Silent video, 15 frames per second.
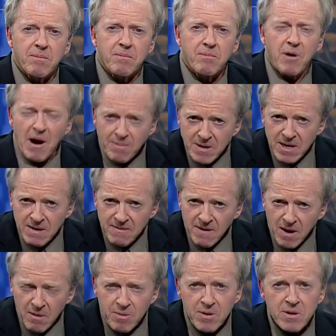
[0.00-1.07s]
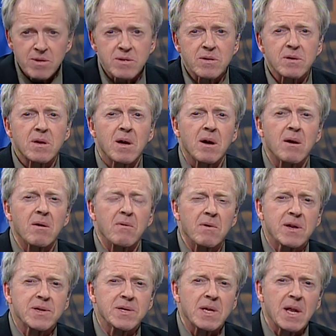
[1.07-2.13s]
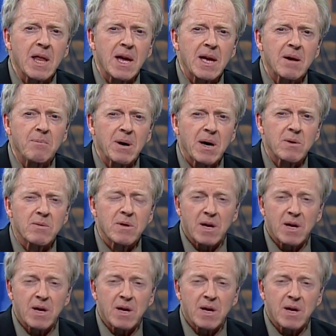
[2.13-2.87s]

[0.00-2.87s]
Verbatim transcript: property developers recently about